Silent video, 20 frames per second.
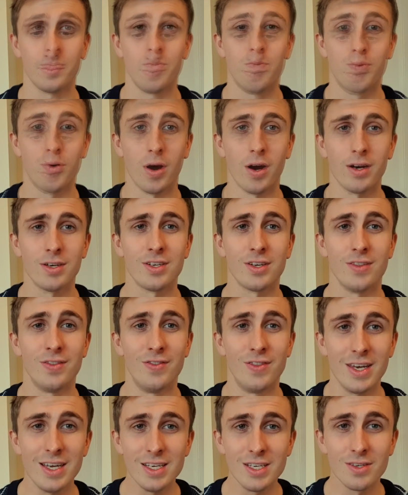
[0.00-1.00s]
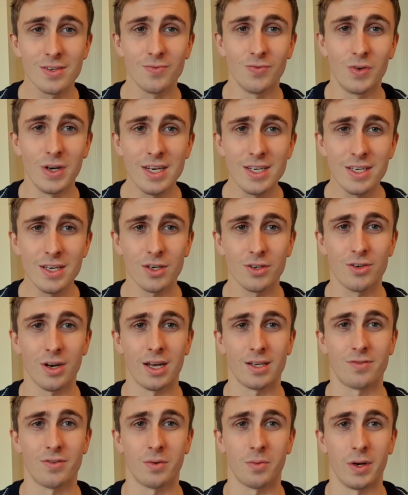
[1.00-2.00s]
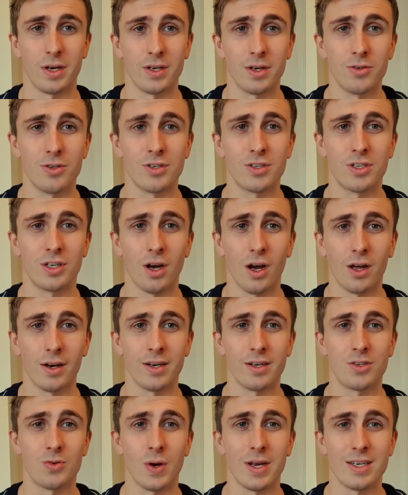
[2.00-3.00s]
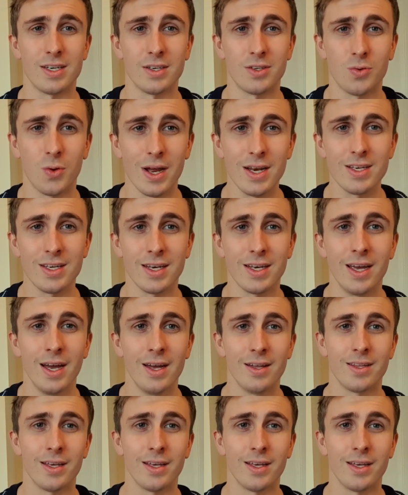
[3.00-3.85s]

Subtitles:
Prior to this recent transfer window just gone in 2020,